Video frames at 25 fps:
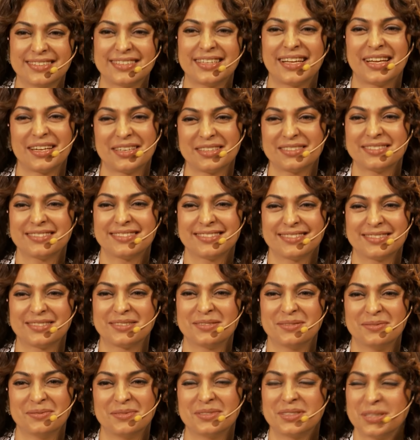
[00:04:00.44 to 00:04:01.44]
That is
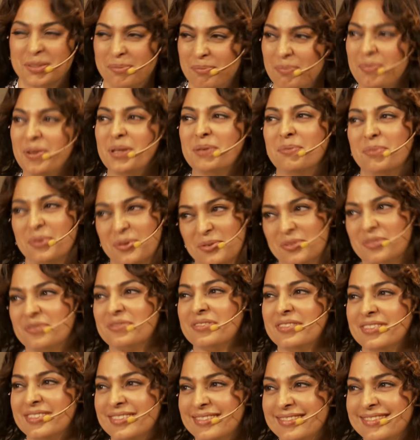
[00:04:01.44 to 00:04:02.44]
simply
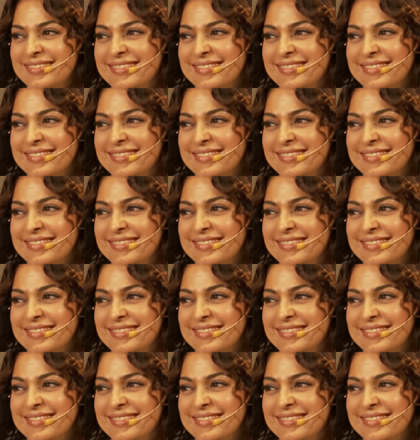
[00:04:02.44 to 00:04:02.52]
beautiful.